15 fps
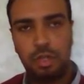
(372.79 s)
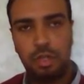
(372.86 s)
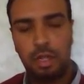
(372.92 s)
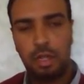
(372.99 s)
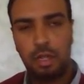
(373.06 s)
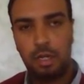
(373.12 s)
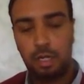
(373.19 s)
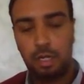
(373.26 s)

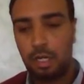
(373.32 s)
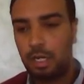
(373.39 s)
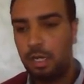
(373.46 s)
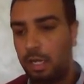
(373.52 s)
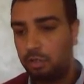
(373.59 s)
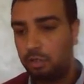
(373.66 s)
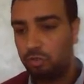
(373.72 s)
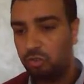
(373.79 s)
the
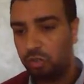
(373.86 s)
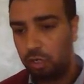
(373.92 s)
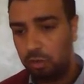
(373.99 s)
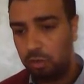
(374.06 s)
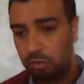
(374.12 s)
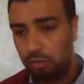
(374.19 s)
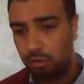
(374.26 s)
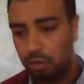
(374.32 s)

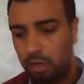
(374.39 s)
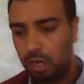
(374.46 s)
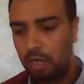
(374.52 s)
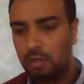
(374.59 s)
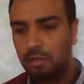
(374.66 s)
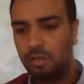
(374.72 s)
clincher, okay.